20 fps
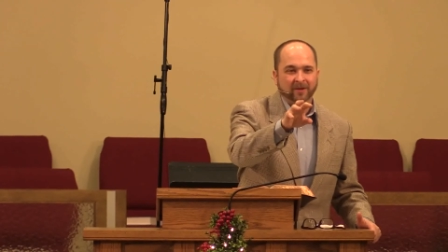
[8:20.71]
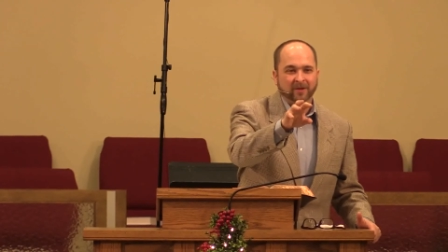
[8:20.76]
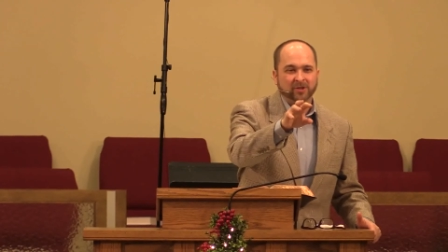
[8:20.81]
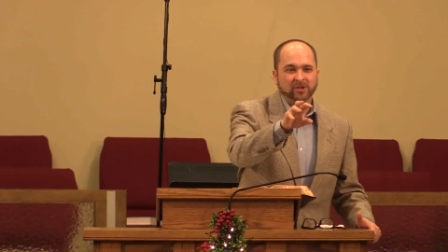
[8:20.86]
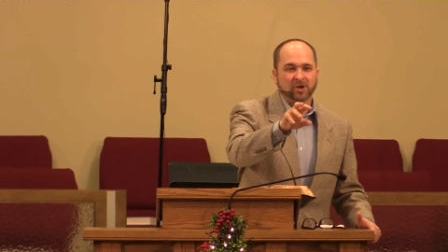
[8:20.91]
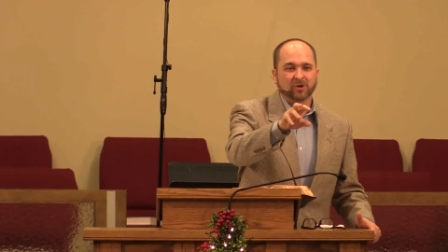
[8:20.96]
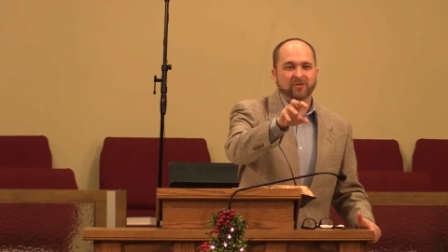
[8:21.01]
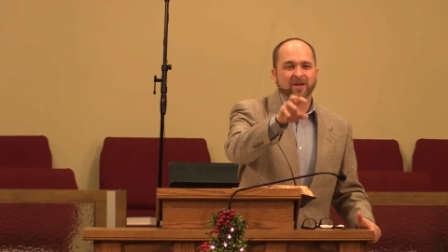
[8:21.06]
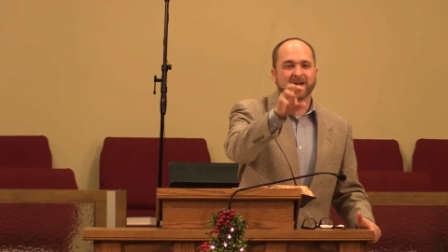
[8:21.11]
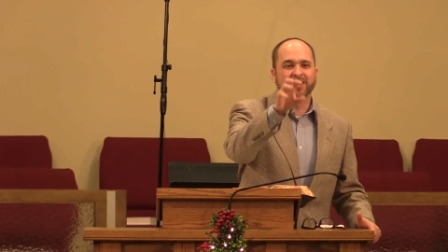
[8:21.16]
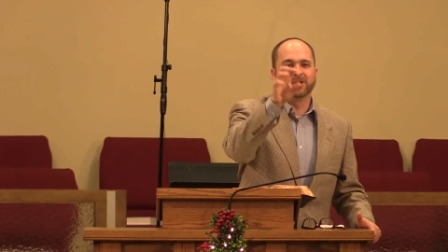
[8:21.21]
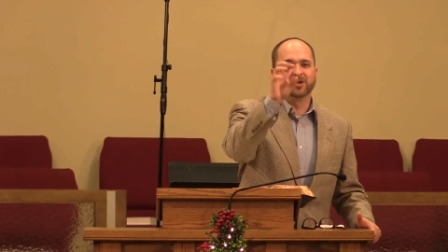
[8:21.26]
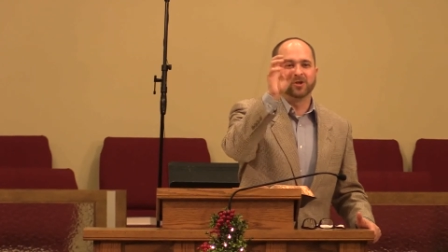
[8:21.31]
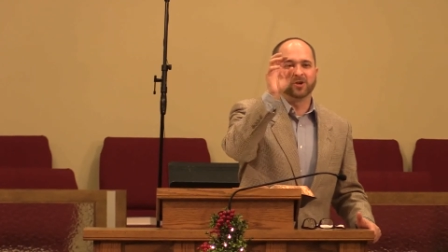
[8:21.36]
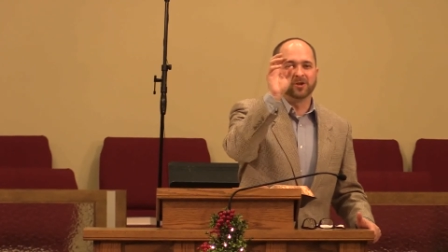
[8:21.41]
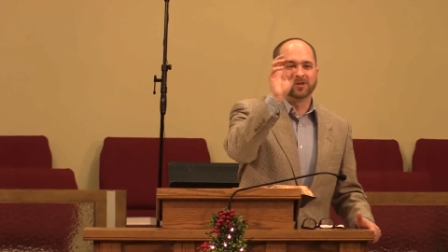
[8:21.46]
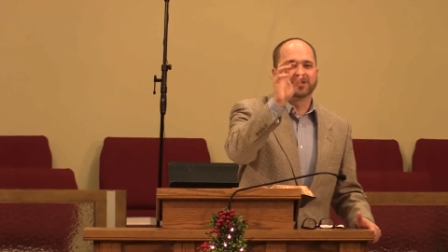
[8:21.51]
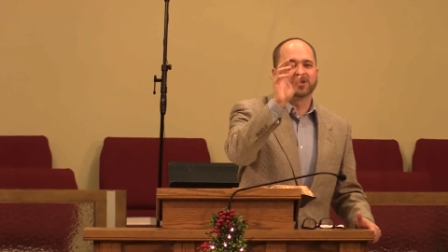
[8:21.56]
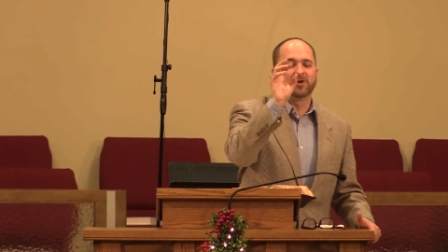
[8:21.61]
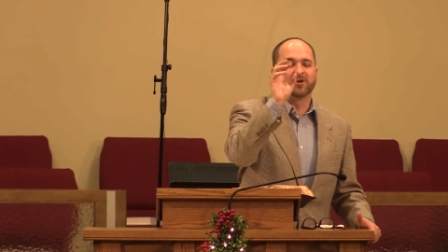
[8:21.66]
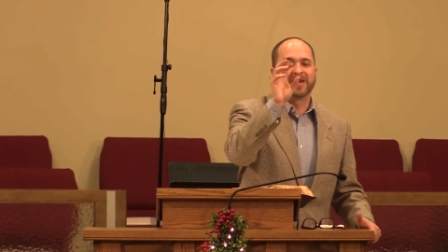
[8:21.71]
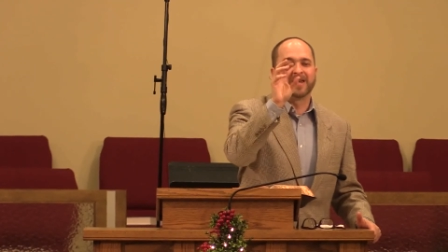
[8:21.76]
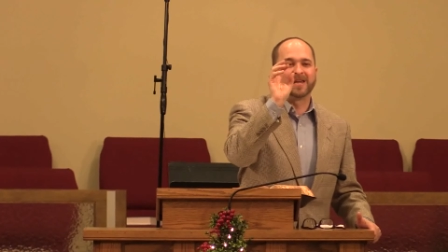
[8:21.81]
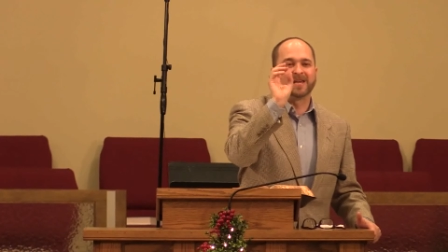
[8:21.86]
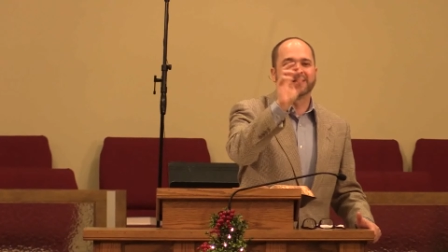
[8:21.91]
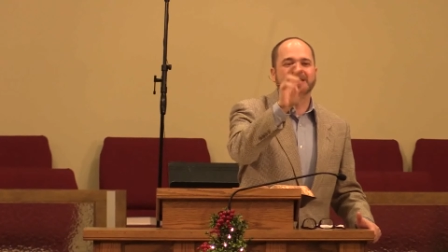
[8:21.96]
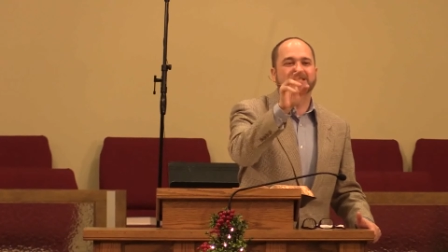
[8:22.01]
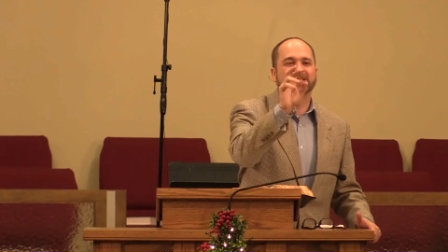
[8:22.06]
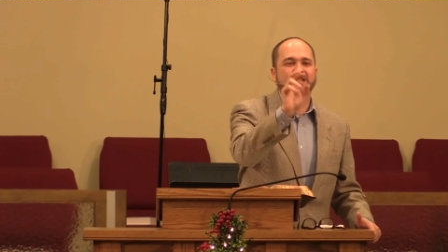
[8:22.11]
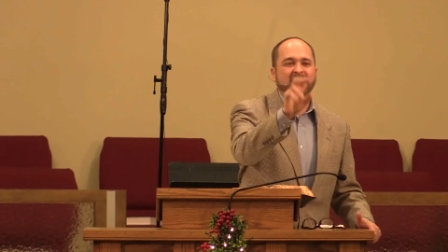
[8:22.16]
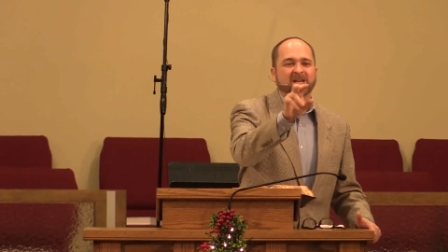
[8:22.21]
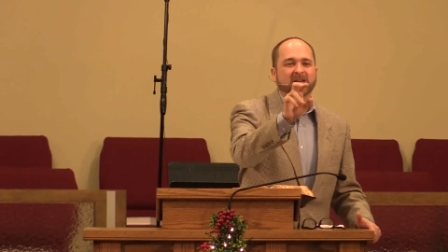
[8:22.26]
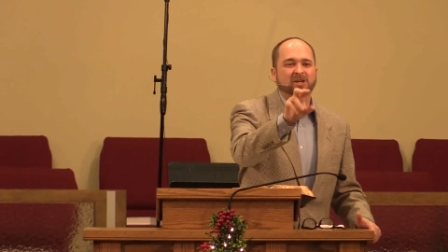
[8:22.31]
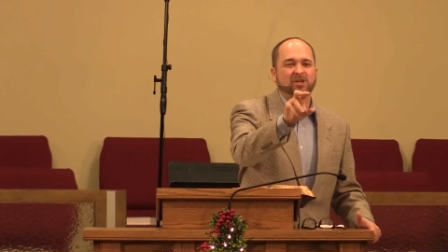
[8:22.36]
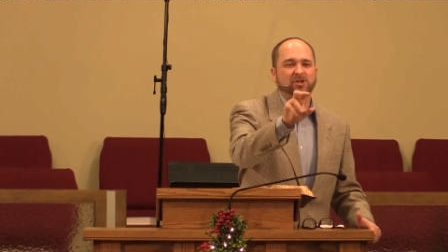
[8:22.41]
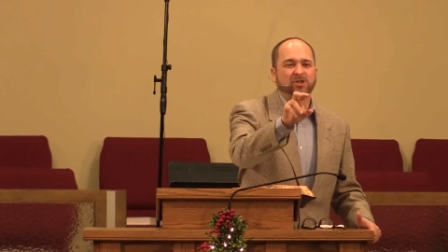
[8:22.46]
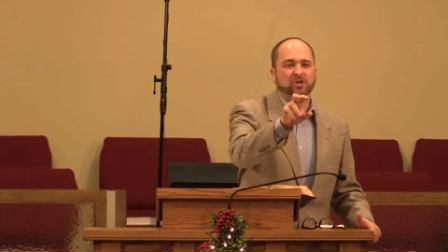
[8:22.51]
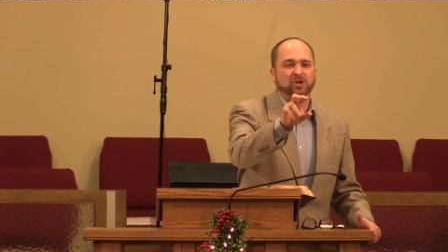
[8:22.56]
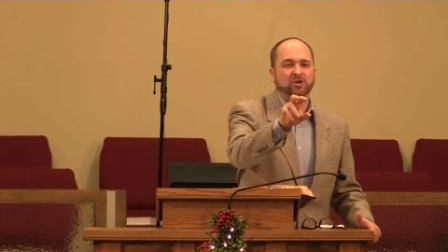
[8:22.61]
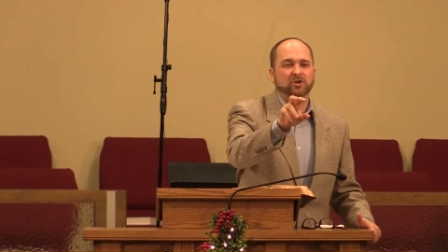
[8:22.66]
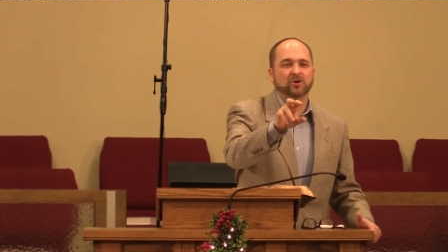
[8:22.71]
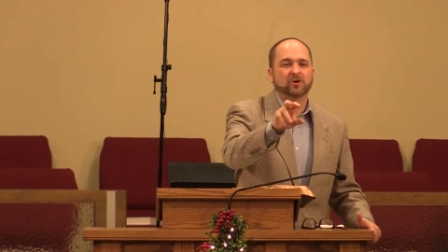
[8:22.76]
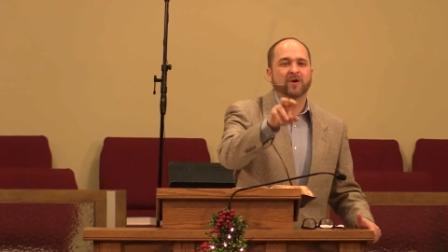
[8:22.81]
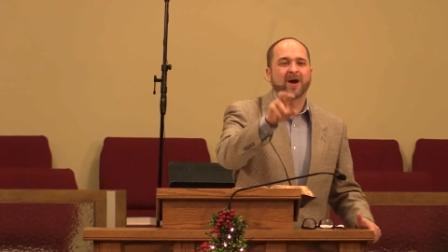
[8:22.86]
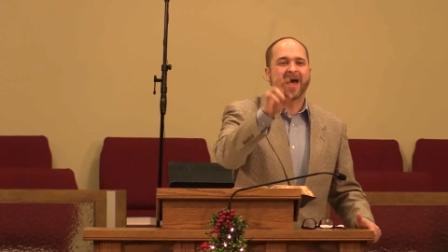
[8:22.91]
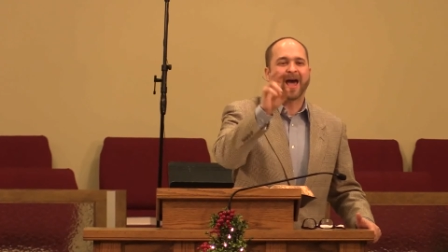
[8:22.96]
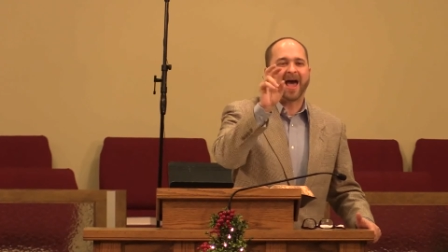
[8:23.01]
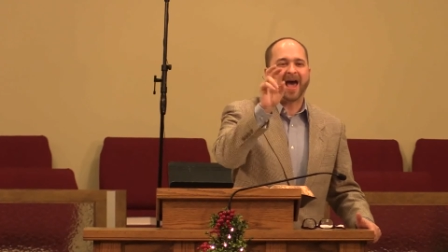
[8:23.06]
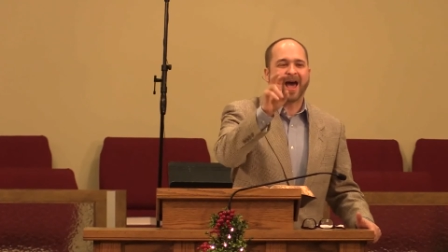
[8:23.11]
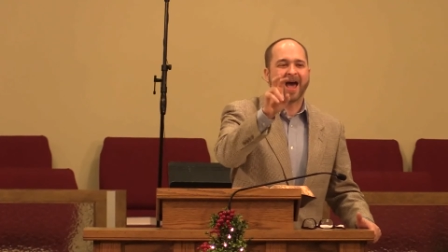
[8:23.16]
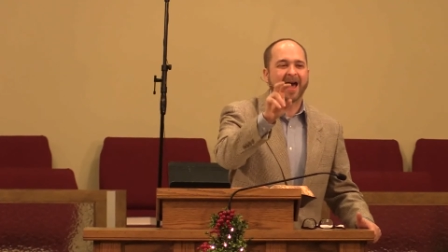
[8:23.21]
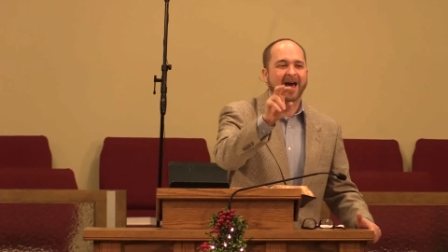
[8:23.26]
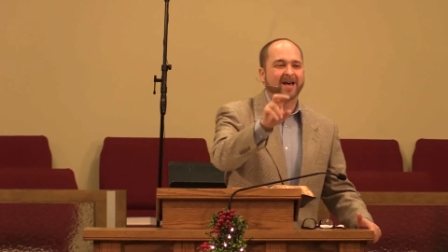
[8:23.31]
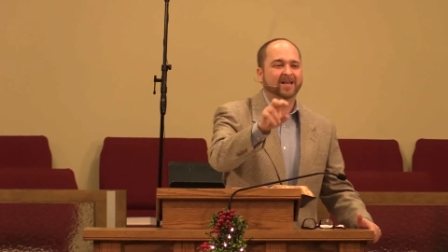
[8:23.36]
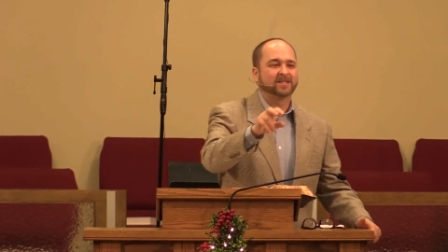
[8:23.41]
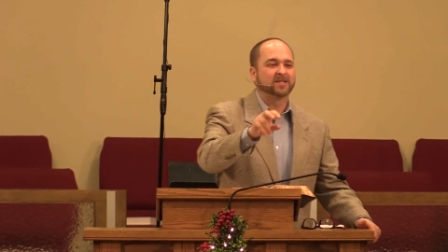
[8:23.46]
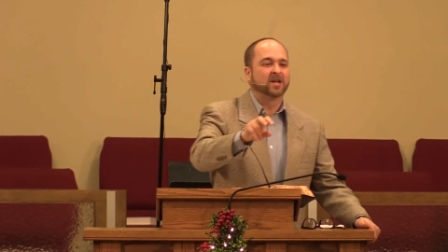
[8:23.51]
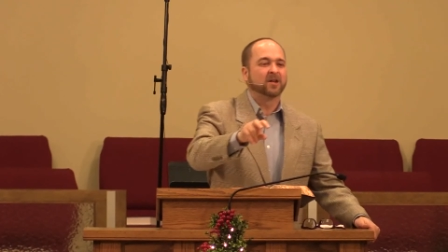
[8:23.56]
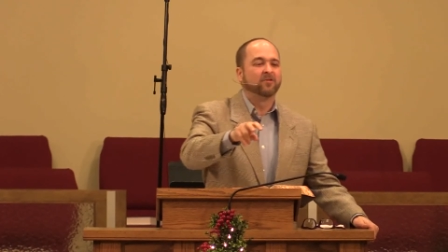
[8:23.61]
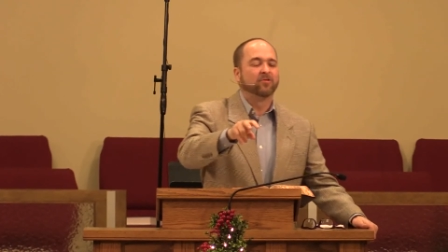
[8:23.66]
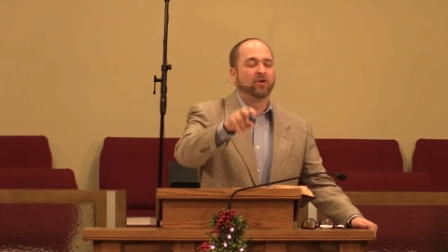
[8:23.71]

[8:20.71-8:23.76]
So that you, so he sees you as